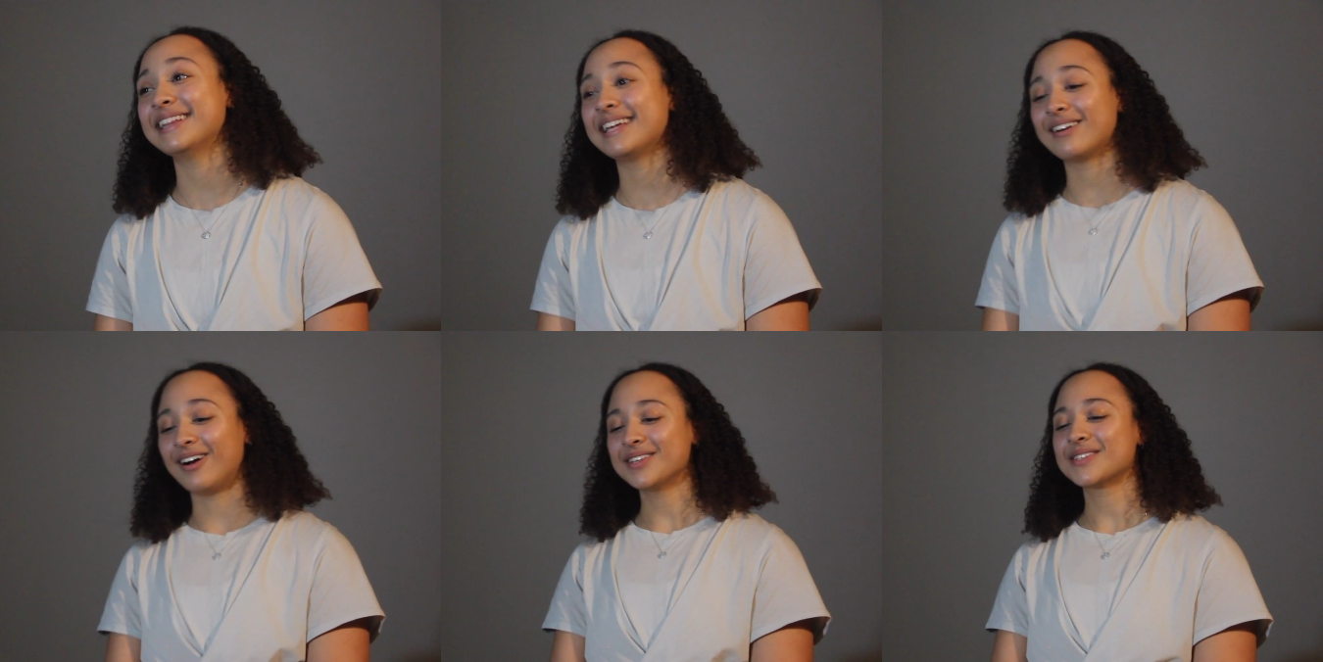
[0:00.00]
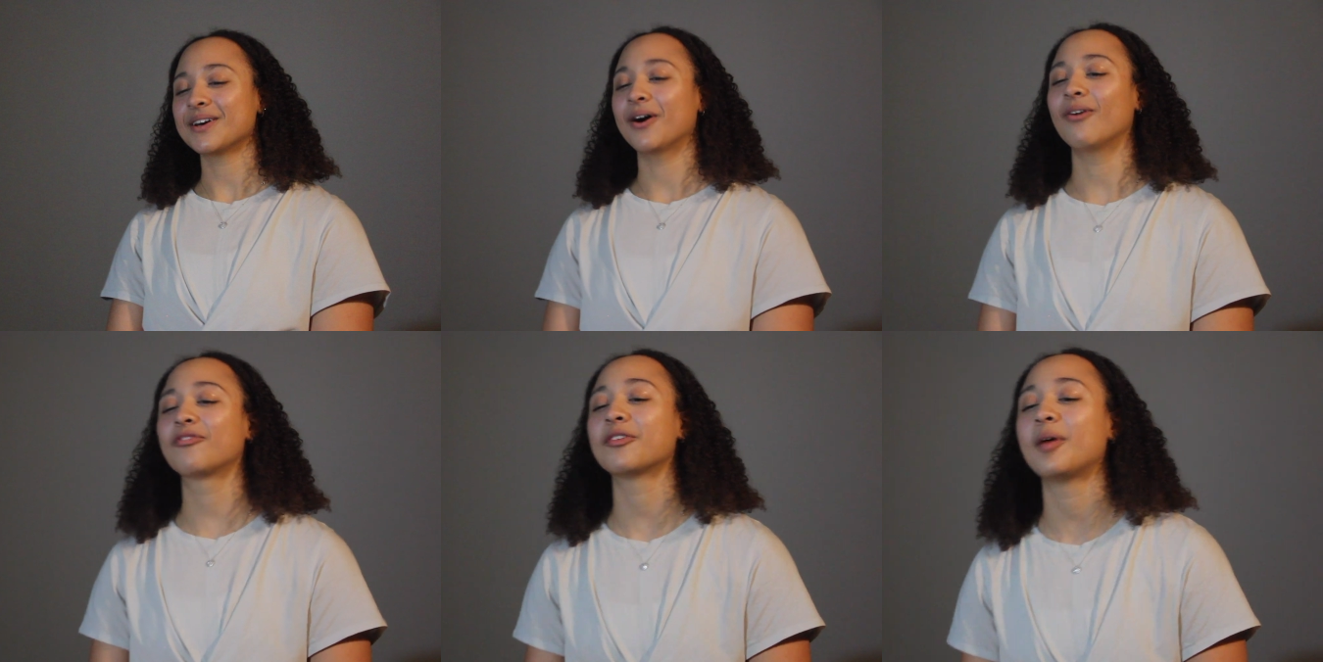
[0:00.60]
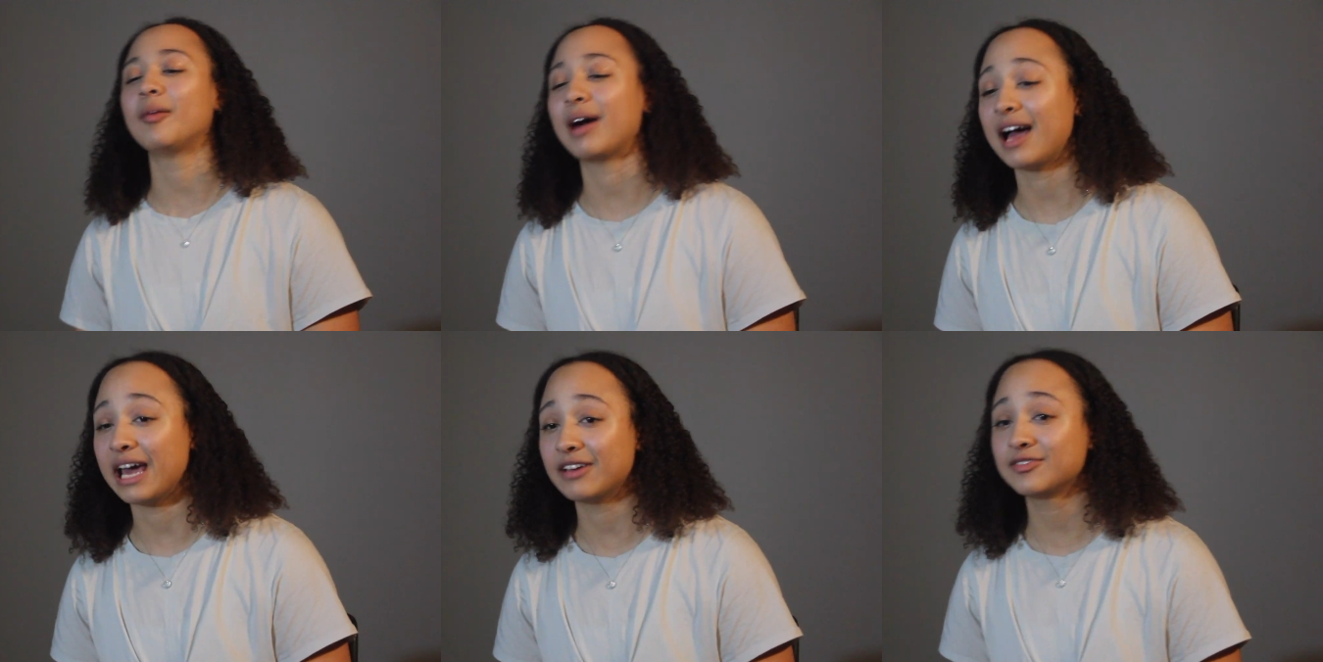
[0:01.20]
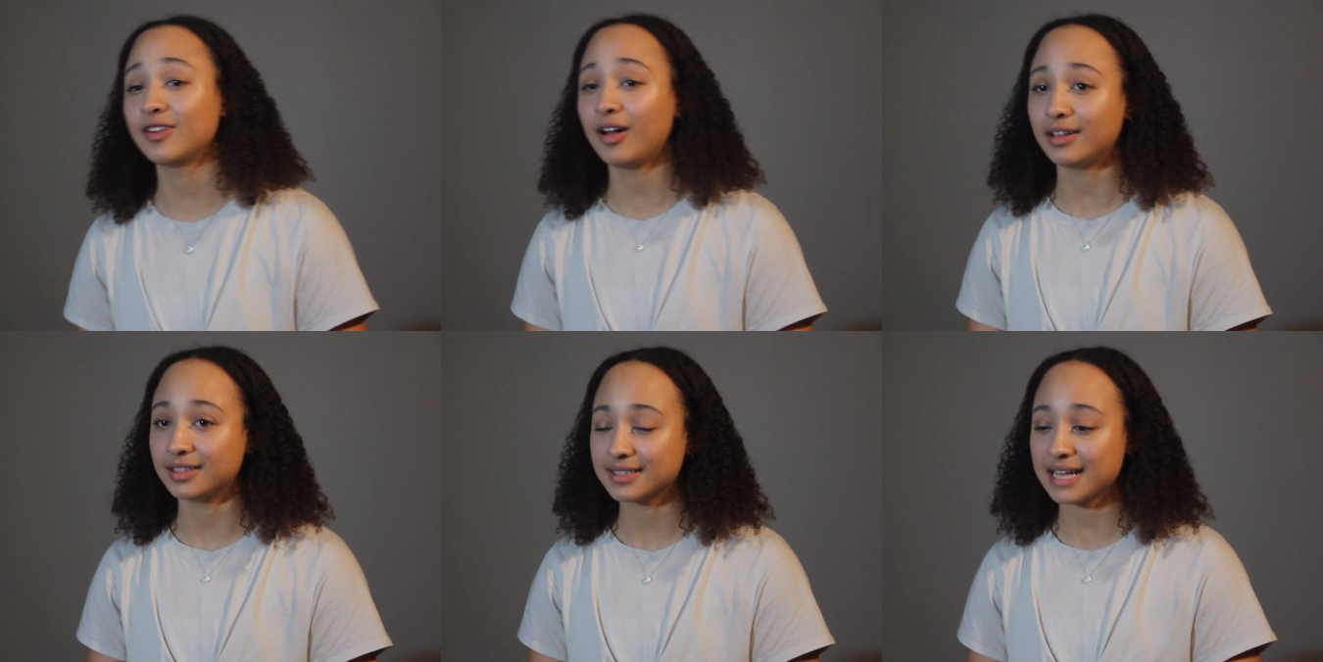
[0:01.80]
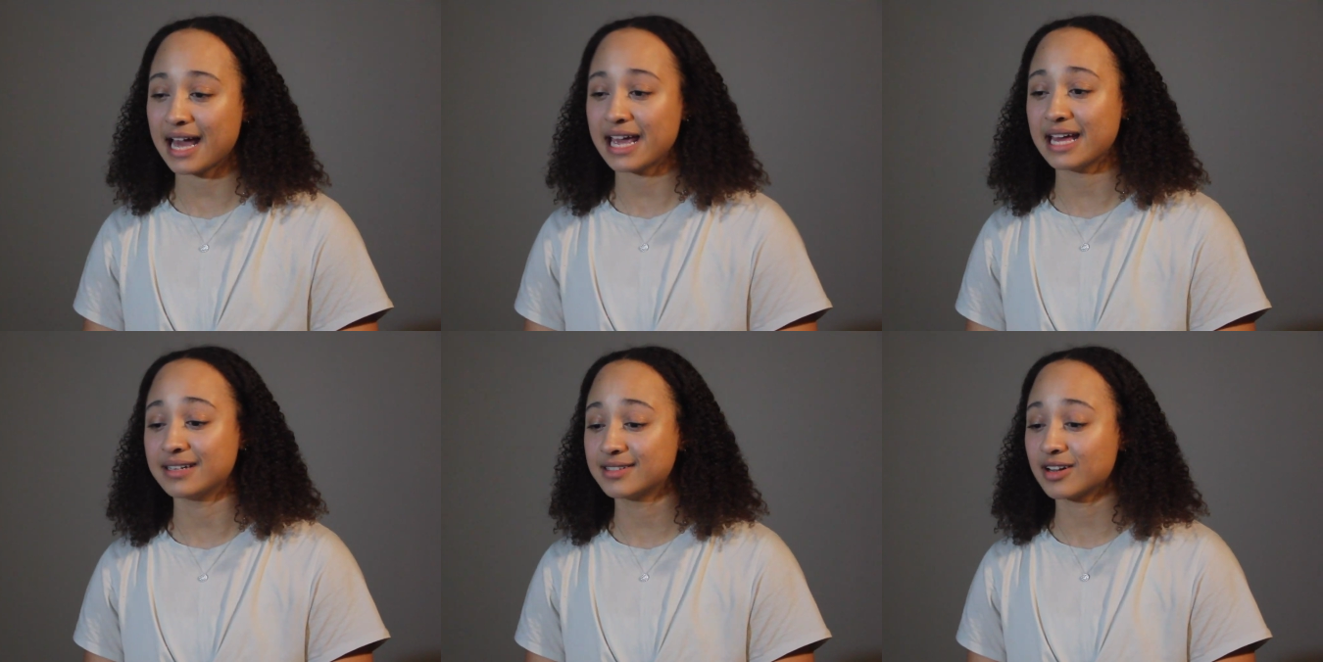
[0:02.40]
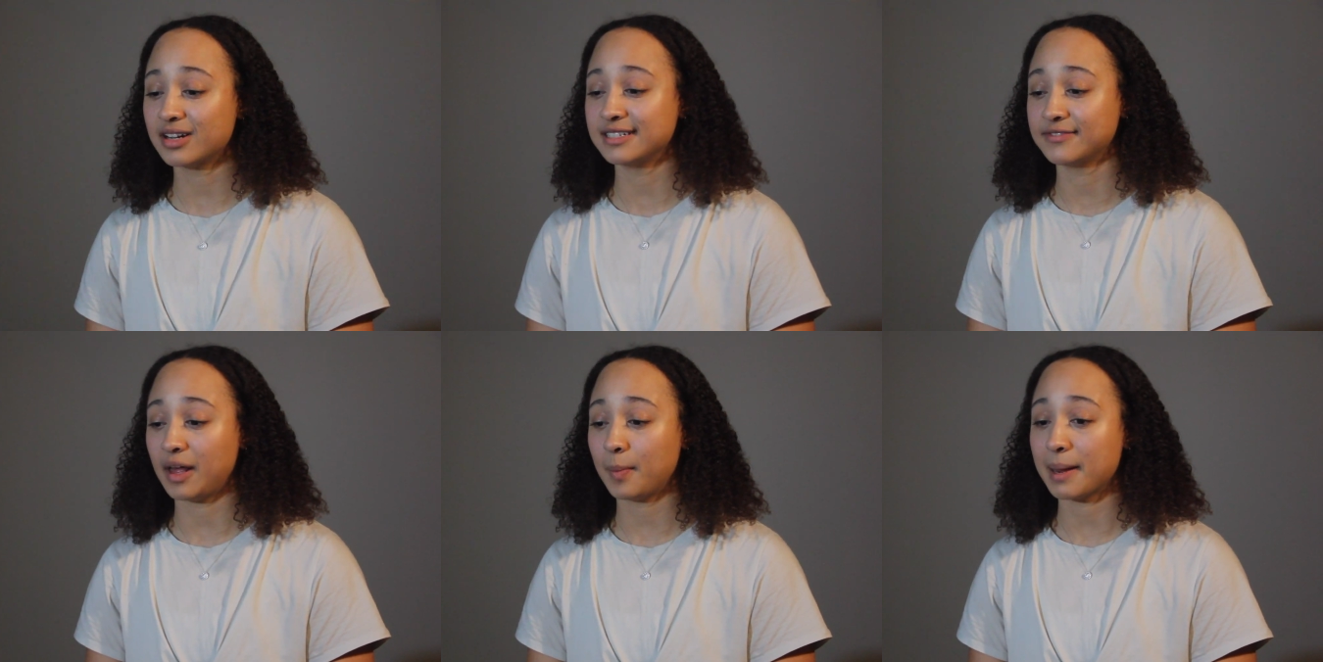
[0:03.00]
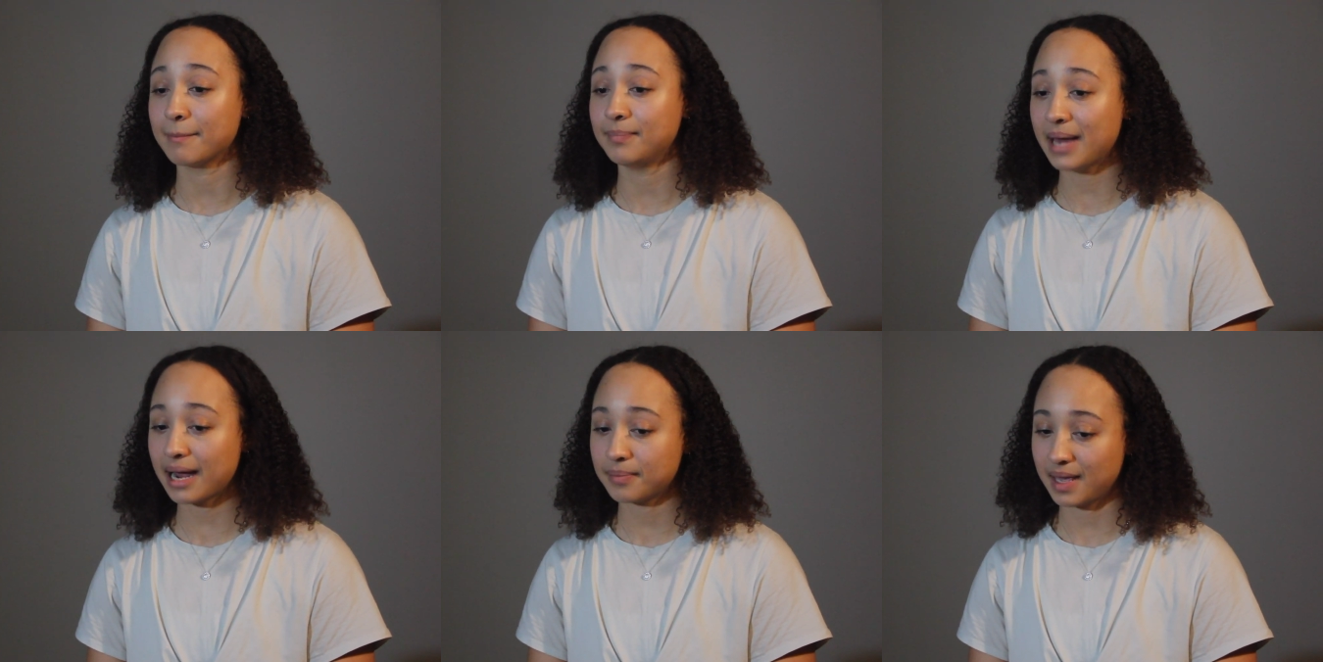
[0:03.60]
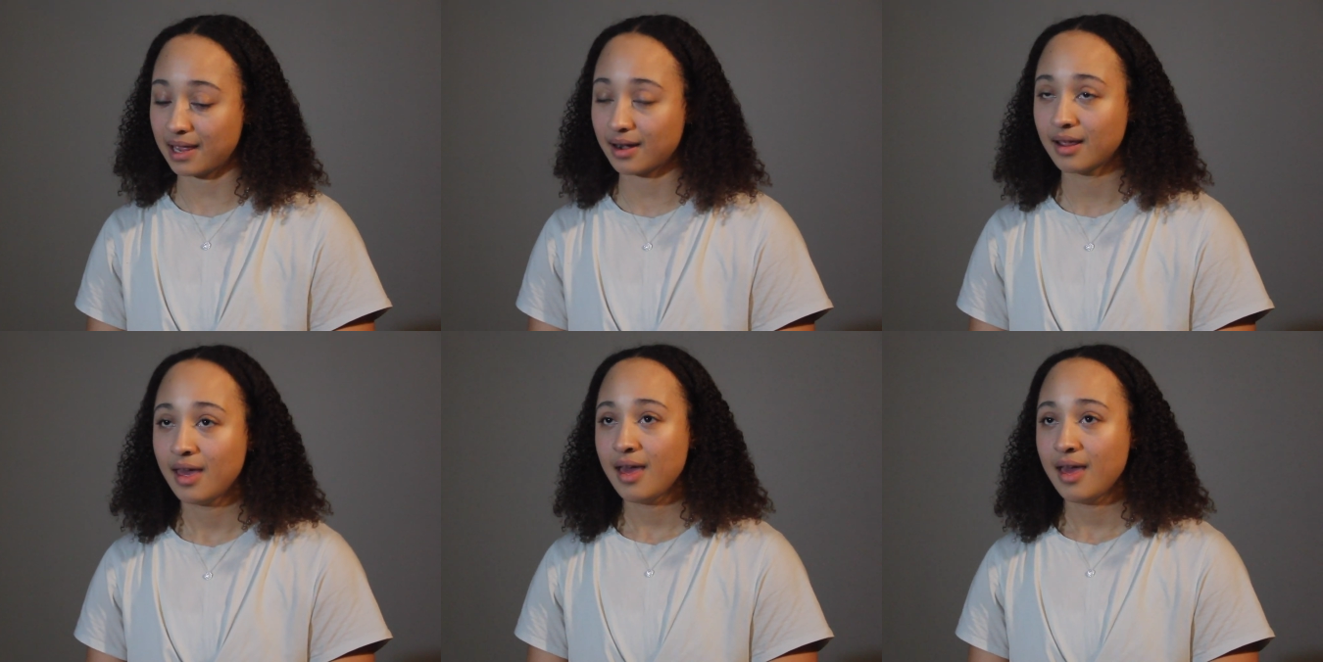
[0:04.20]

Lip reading: then also from all my falls, I had started developing back pain.